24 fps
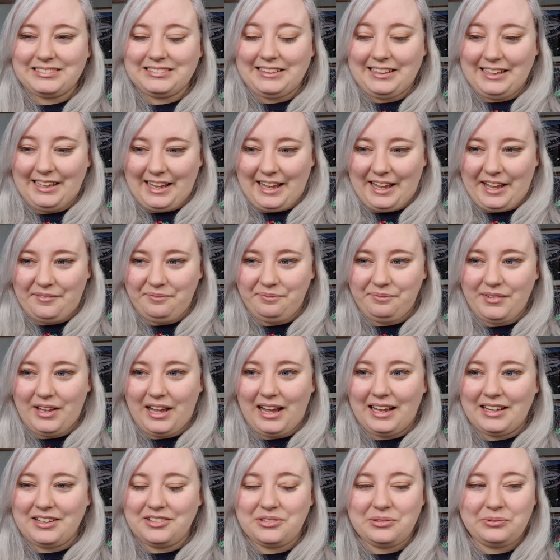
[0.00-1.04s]
yeah,
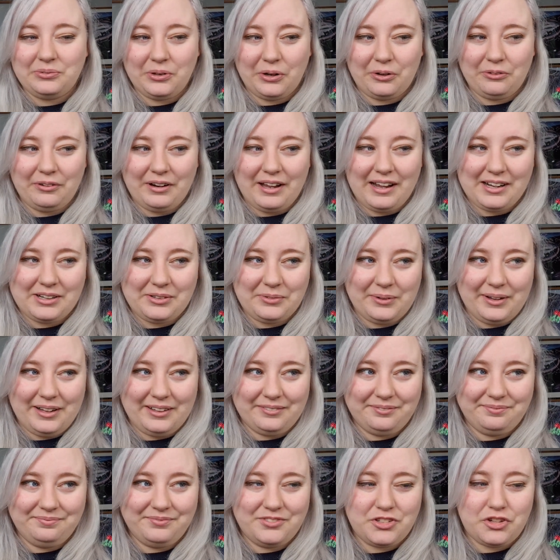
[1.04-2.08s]
I do not react well
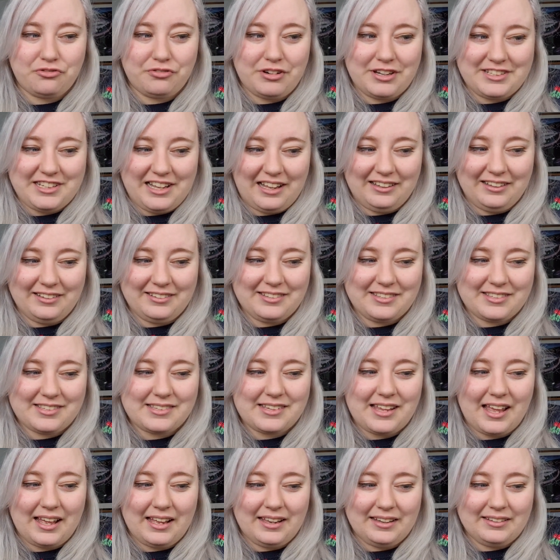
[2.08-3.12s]
to retellings
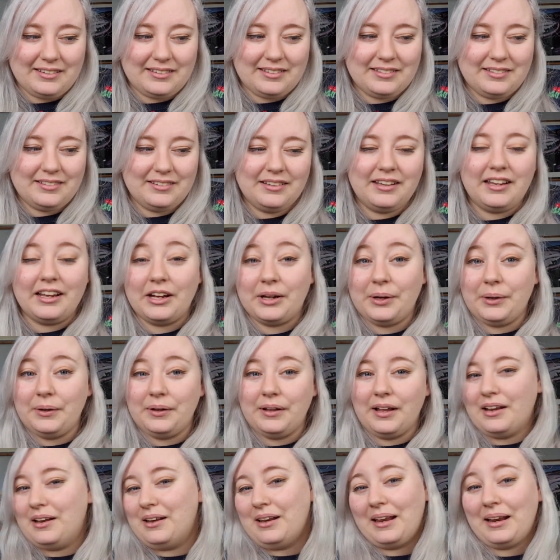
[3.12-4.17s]
and
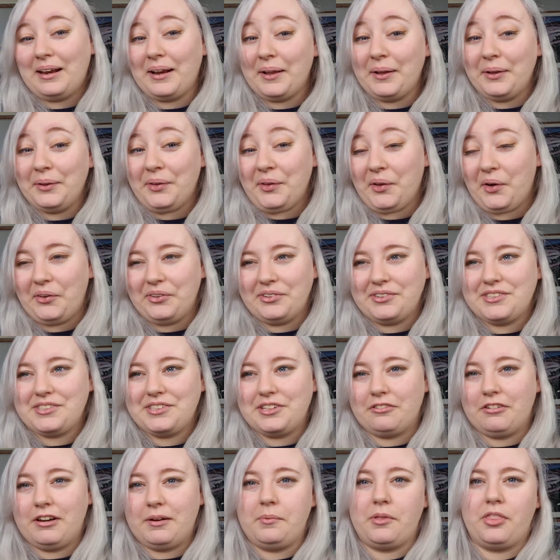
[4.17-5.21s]
and like little nods to
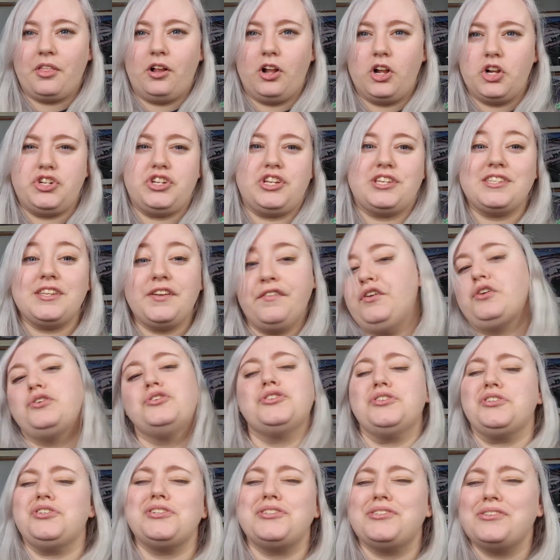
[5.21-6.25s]
Greek mythology as if you
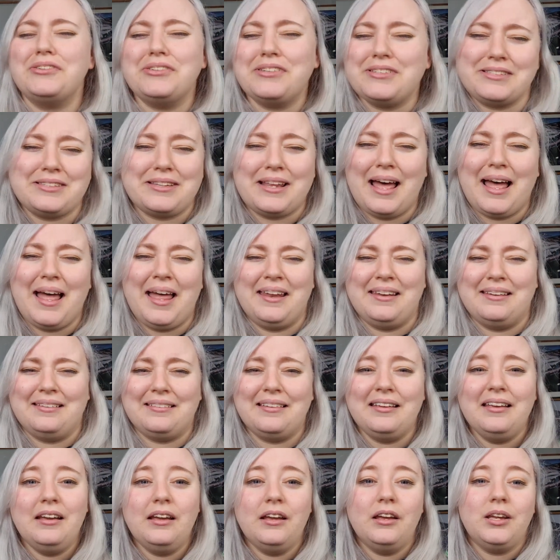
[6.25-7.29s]
should just understand.
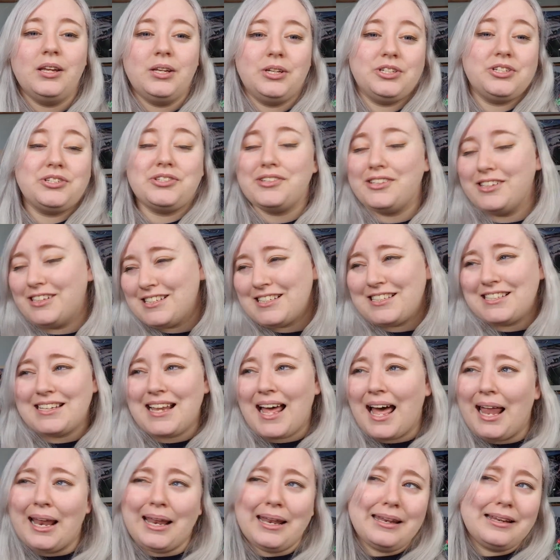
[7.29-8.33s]
You should just
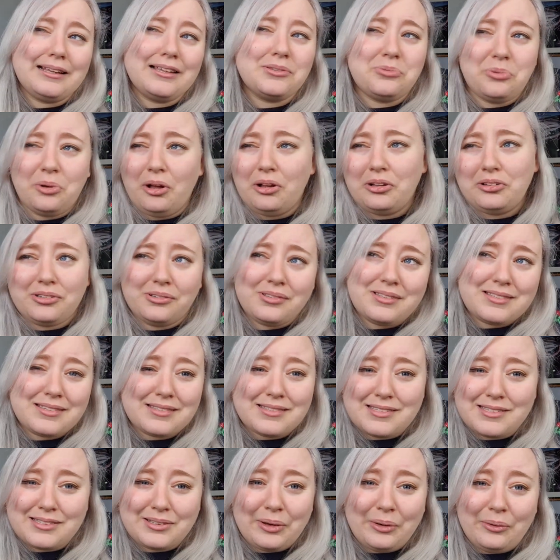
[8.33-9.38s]
understand because we all do this at
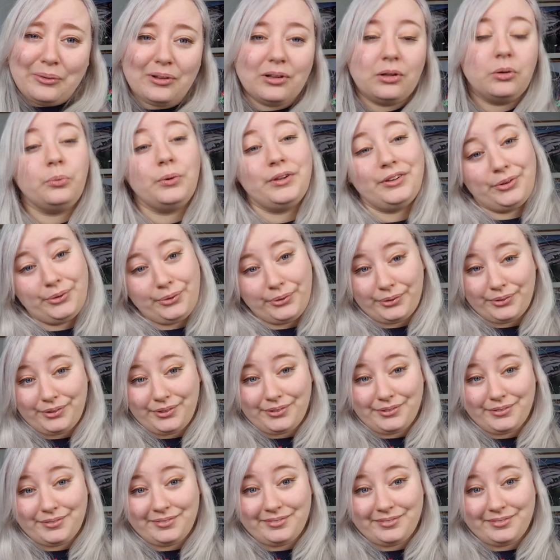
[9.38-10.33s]
school. We don't